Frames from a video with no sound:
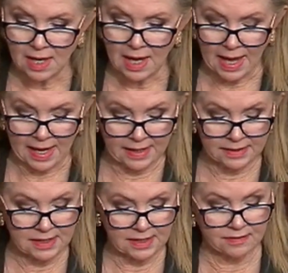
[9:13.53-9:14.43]

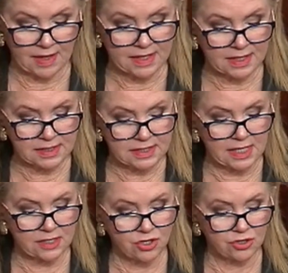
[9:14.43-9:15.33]
And they
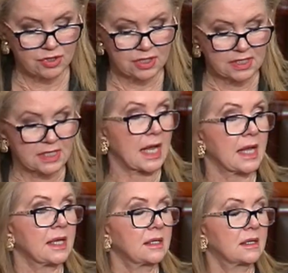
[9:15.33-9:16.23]
continue to
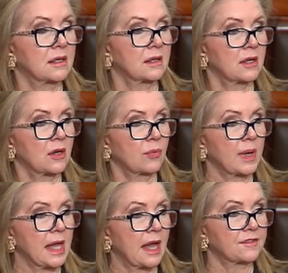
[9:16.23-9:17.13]
say,
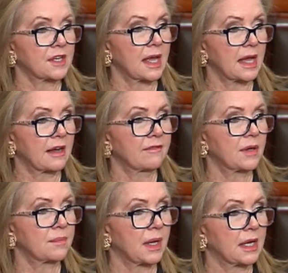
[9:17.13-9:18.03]
we have to
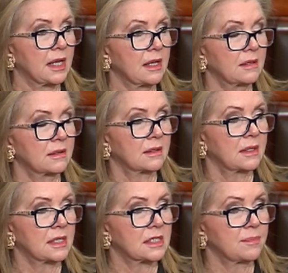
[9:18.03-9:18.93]
have money
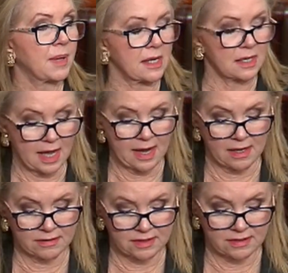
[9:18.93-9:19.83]
to bail
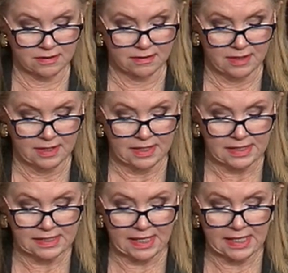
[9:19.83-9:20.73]
out
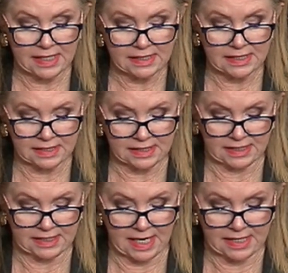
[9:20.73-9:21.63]
cities and
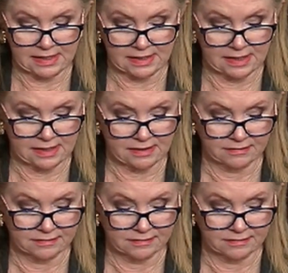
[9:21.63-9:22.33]
states.